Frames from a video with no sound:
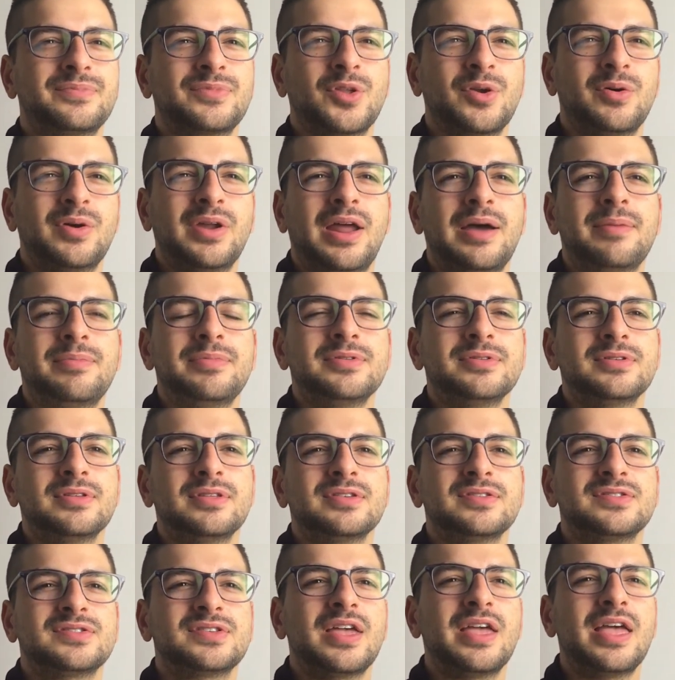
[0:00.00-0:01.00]
What happened to
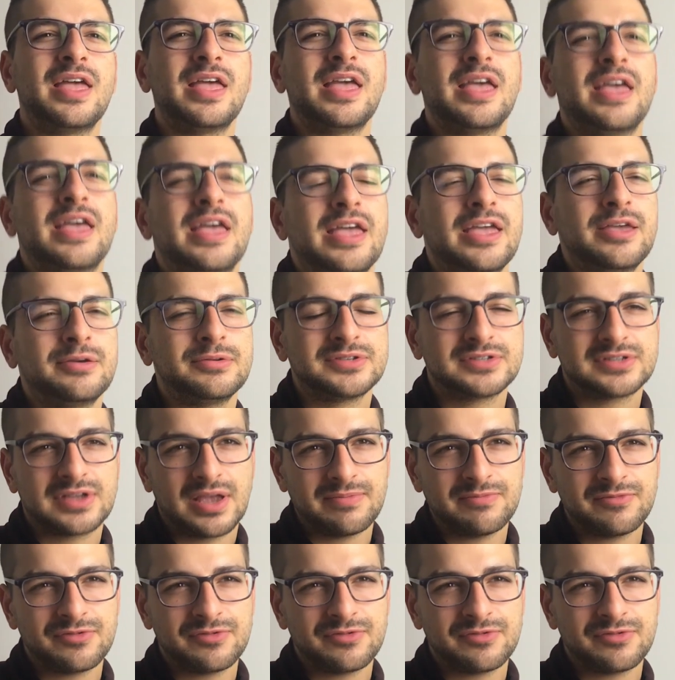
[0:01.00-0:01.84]
this? It was time